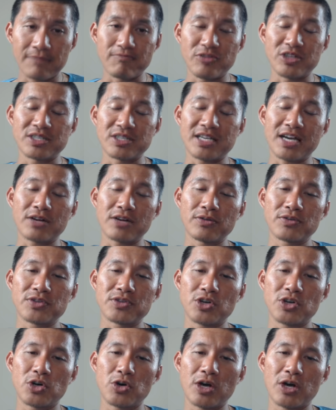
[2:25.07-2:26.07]
This cycle.
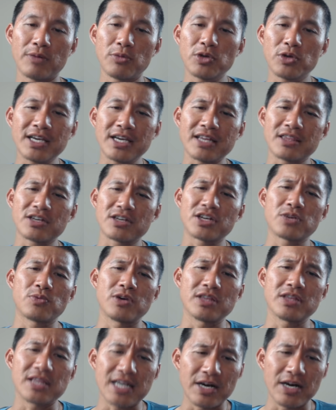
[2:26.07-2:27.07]
So I'm looking at
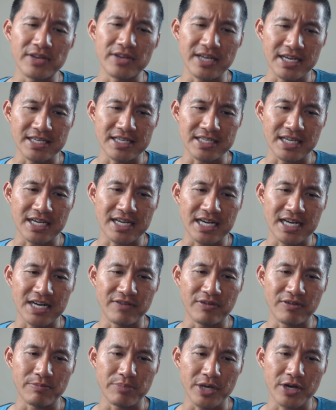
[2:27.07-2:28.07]
31,000 as like kind
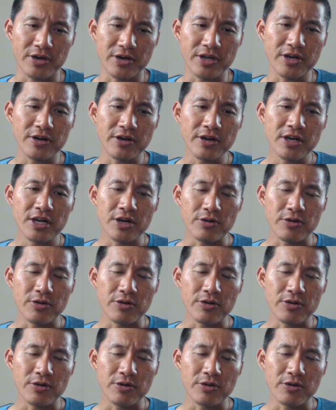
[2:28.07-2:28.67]
of a barrier.